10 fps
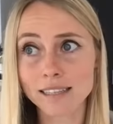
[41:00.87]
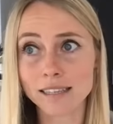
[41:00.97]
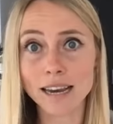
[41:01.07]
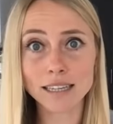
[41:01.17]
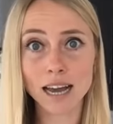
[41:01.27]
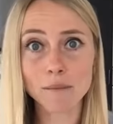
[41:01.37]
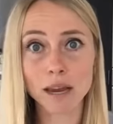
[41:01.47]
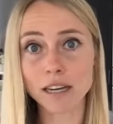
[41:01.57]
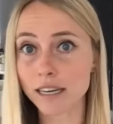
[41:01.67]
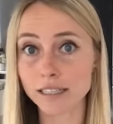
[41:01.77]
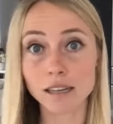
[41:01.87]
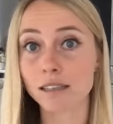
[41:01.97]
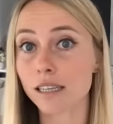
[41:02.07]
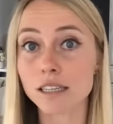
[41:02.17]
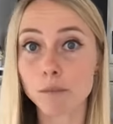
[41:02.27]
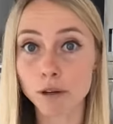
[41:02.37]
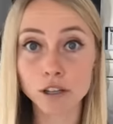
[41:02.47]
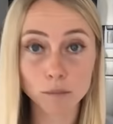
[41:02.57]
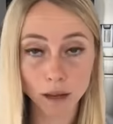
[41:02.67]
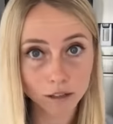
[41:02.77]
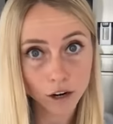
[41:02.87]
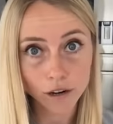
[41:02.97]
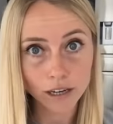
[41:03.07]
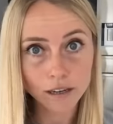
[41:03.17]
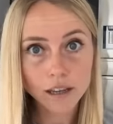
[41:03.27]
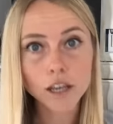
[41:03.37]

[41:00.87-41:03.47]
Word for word: it's daytime and it doesn't need to produce melatonin,